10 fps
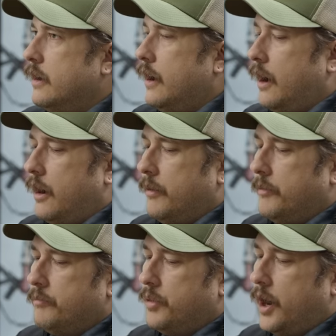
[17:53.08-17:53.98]

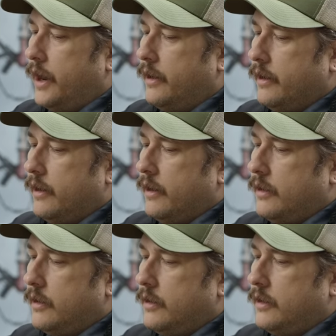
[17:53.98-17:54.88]
but
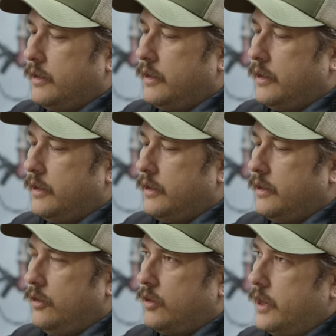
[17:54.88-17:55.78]

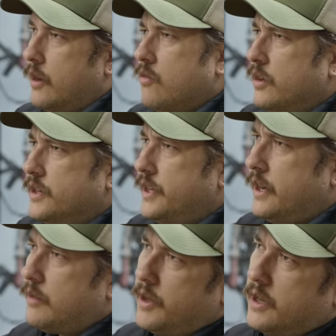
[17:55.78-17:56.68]
you can get really
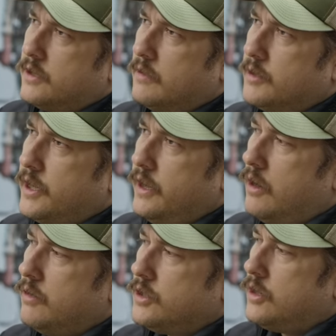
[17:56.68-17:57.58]
sick because of the
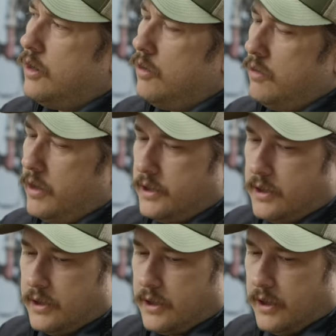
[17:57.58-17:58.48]
mosquitoes, so
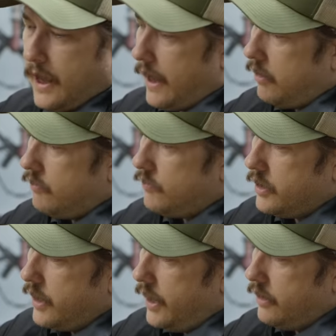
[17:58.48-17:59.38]
it's good to have a
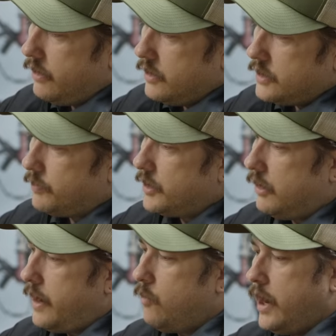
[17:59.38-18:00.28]
net, something
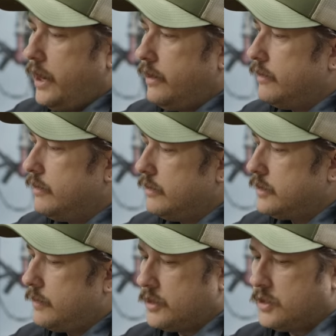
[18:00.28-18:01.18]
lightweight,
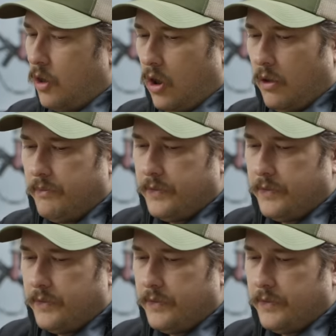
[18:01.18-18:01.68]
something small.